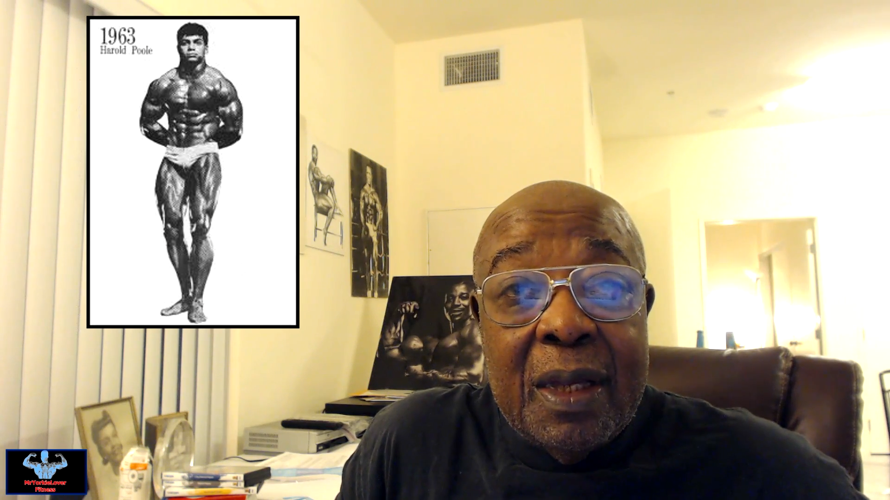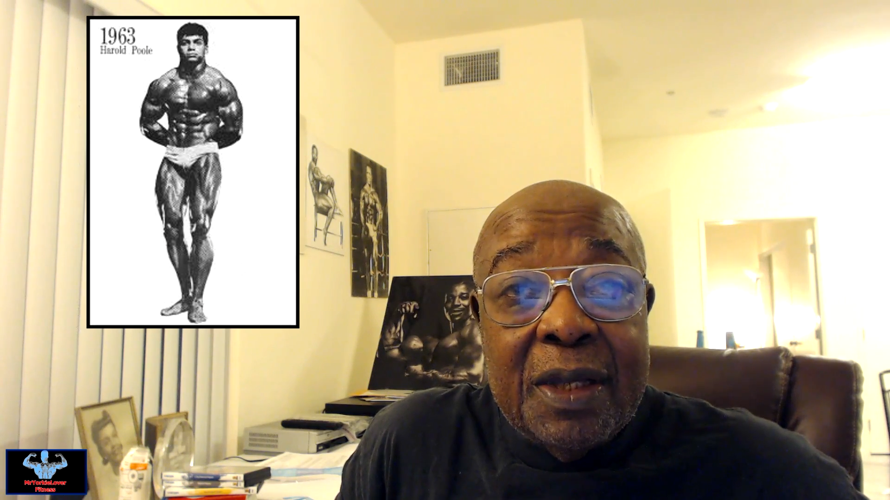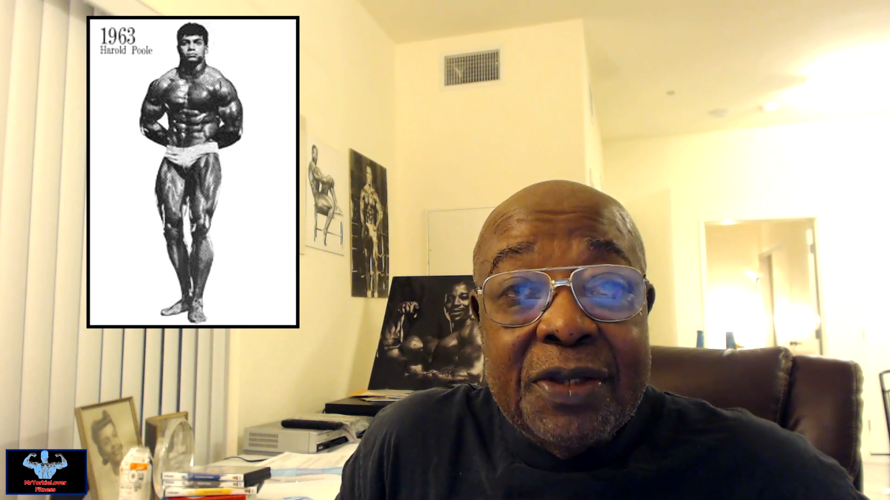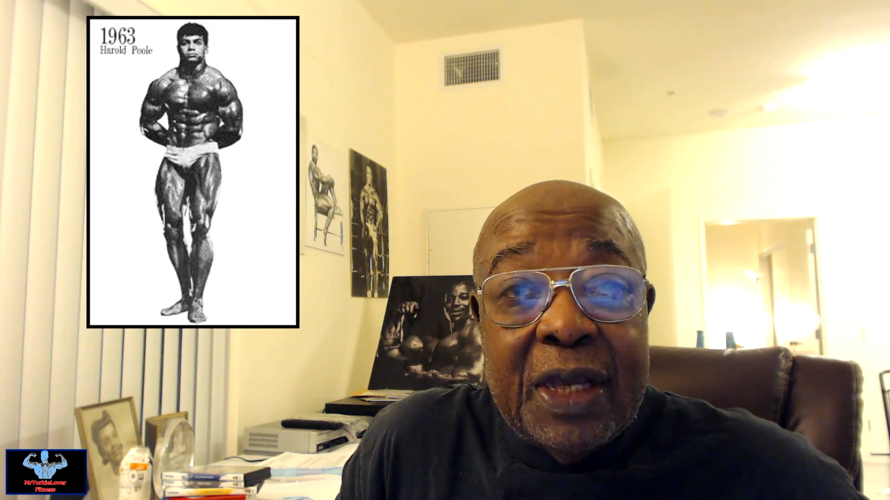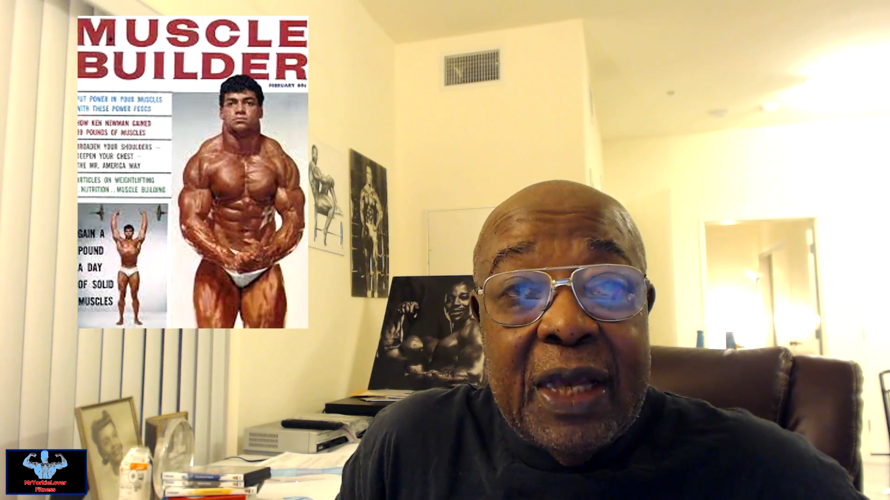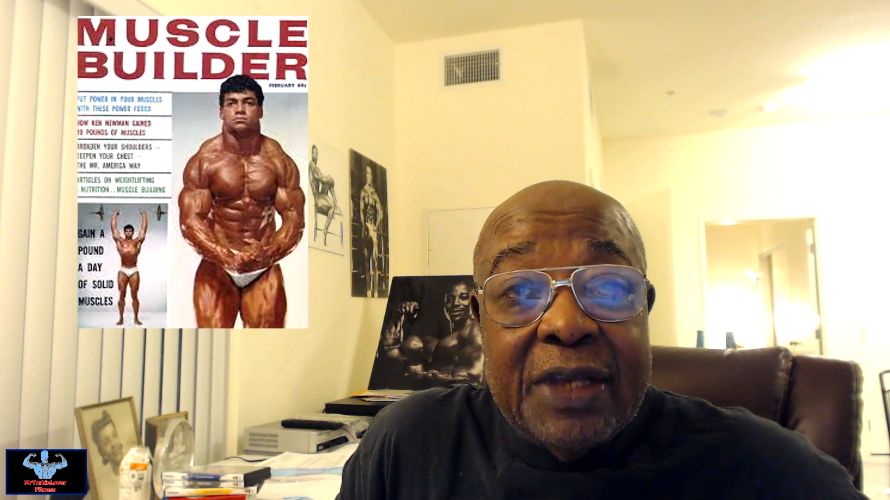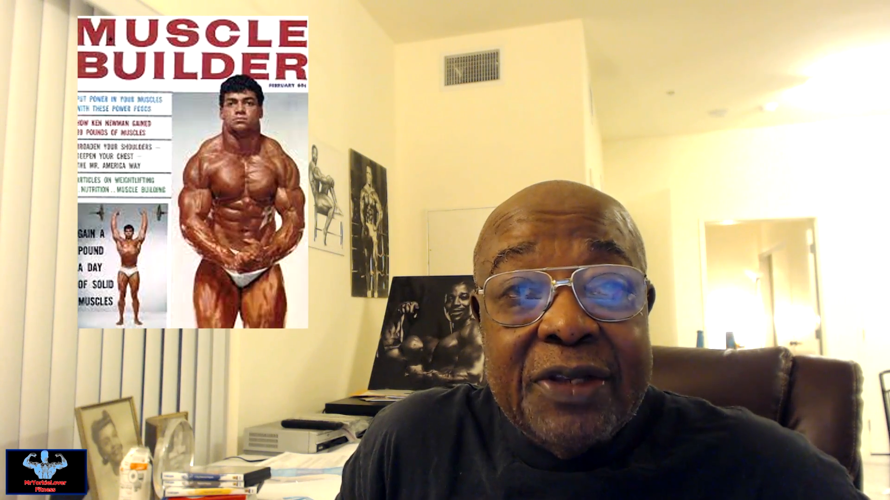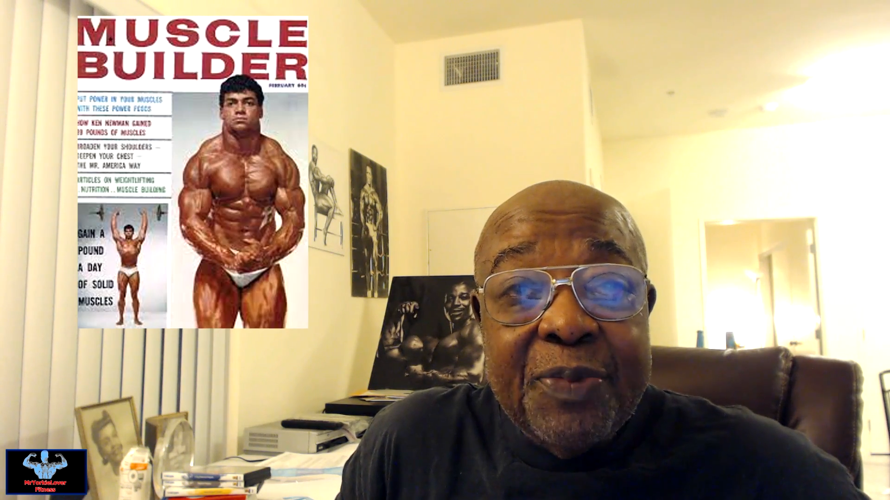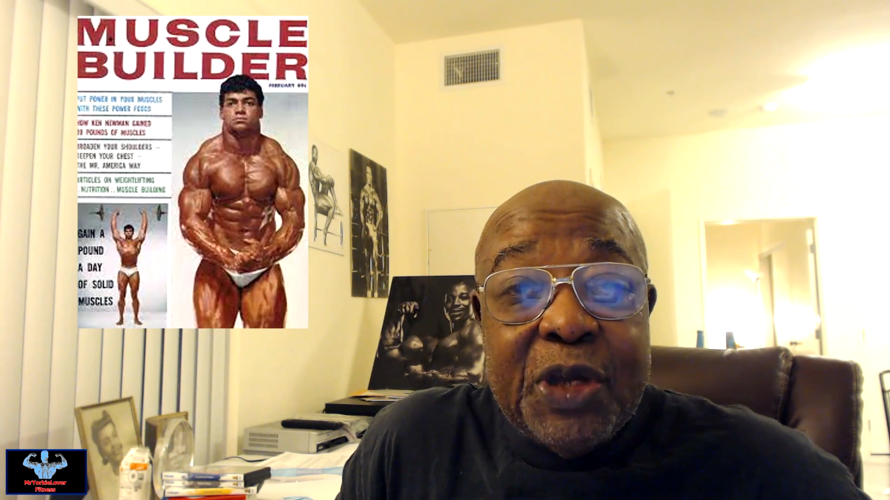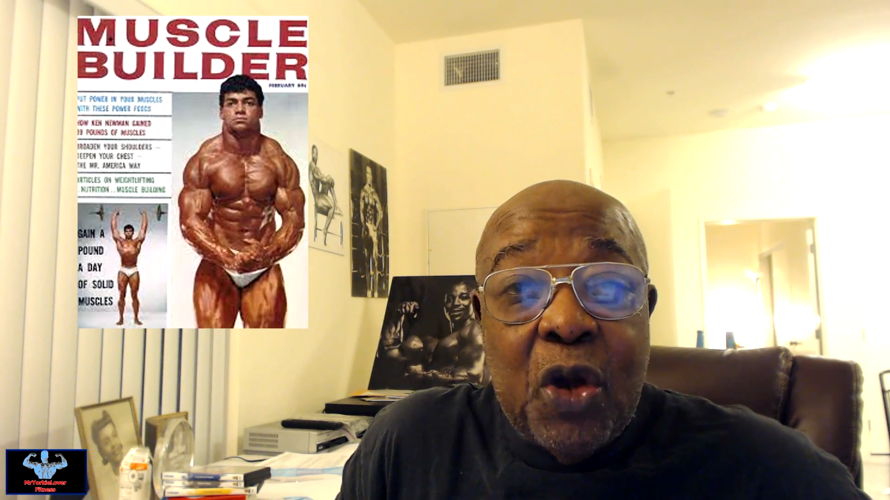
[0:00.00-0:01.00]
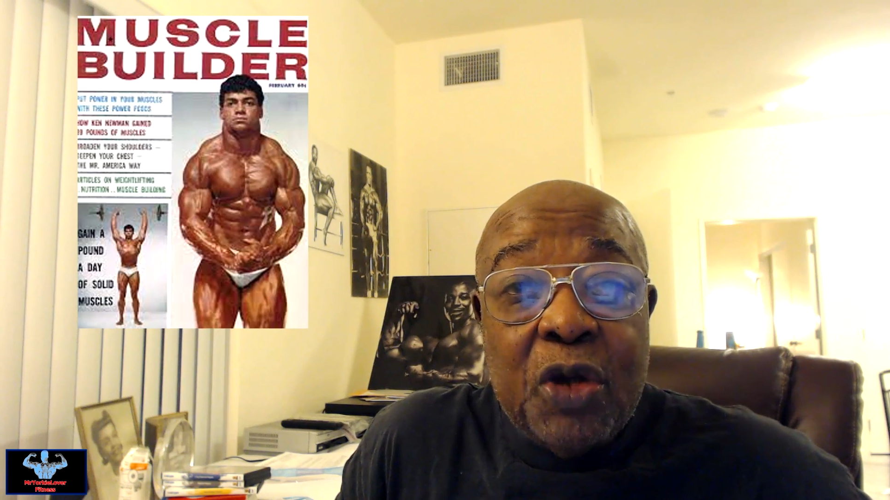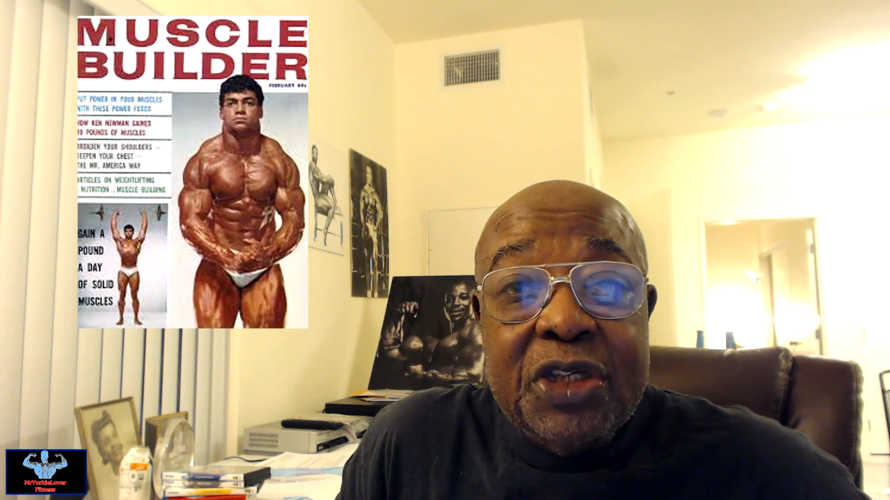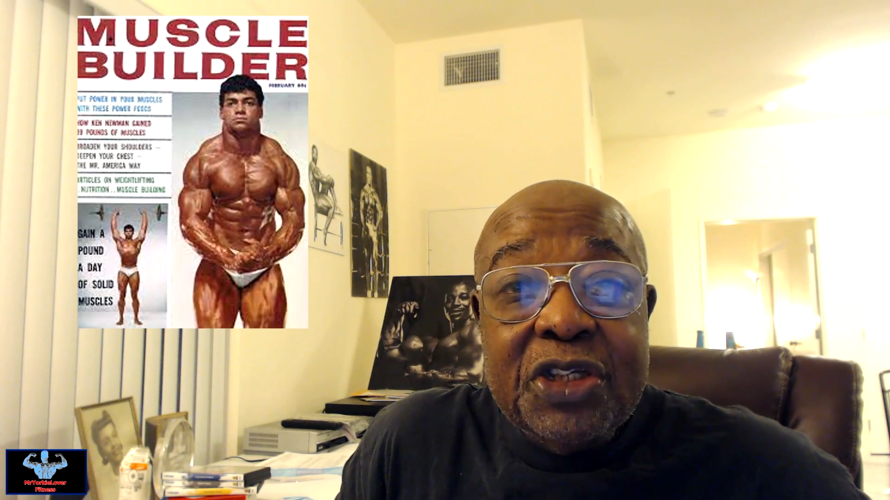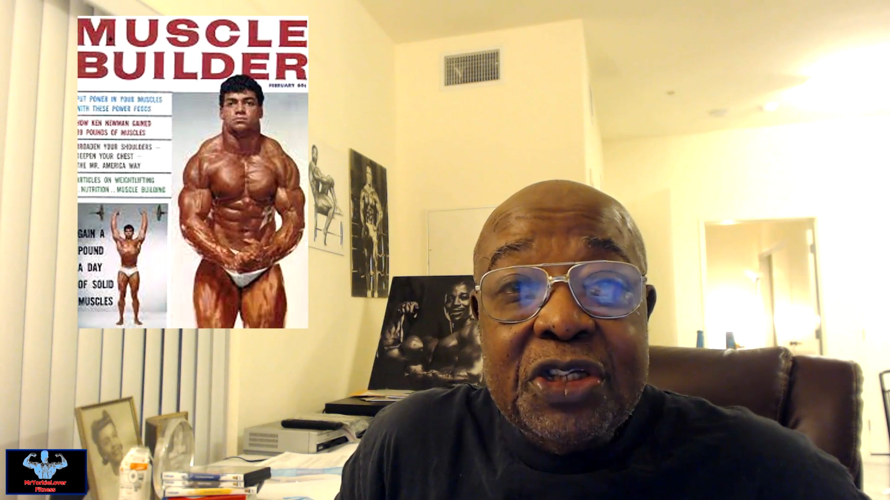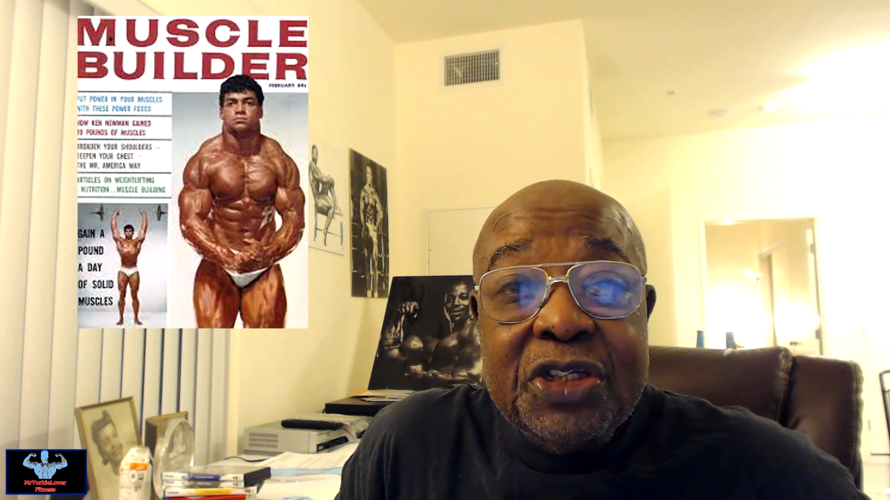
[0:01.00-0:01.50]
You see, it's because
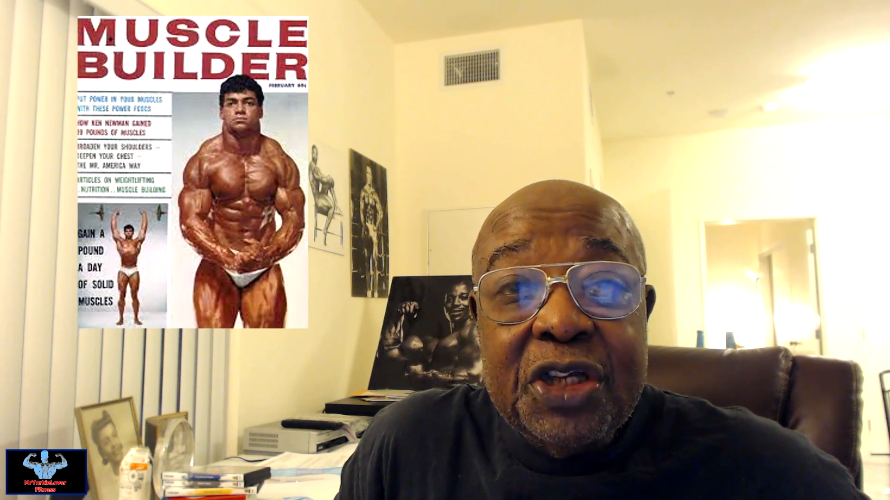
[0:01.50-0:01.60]
it's